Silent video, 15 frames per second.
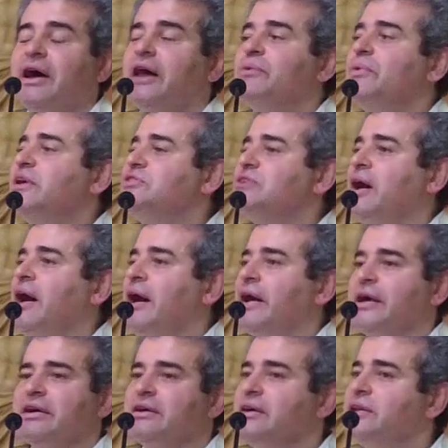And we
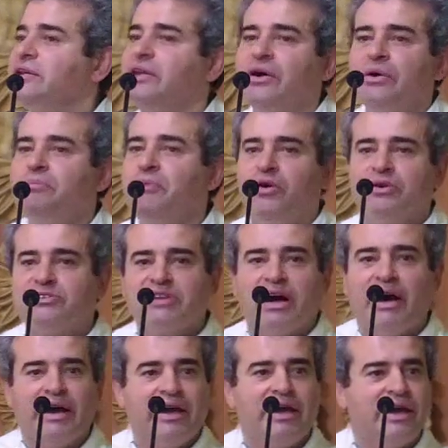die. No more
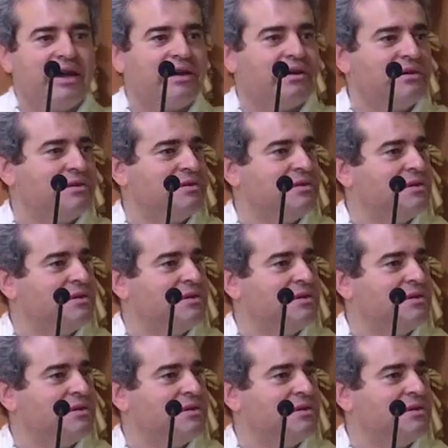dying.